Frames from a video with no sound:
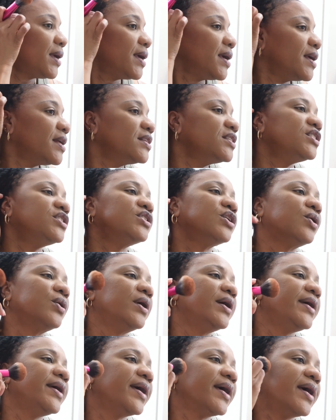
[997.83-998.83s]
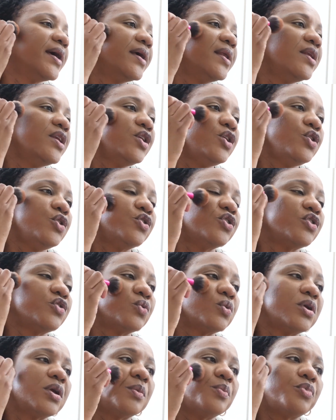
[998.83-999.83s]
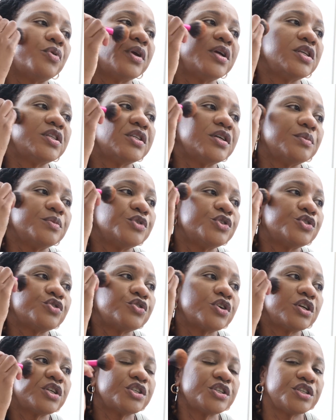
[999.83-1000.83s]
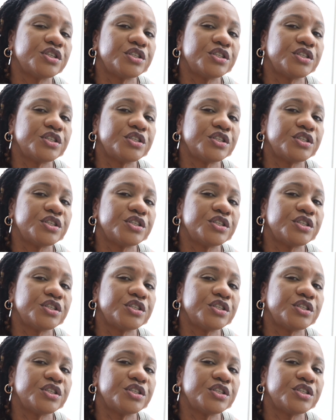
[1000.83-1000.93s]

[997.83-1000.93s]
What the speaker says: And so again, you just want to bring some structure.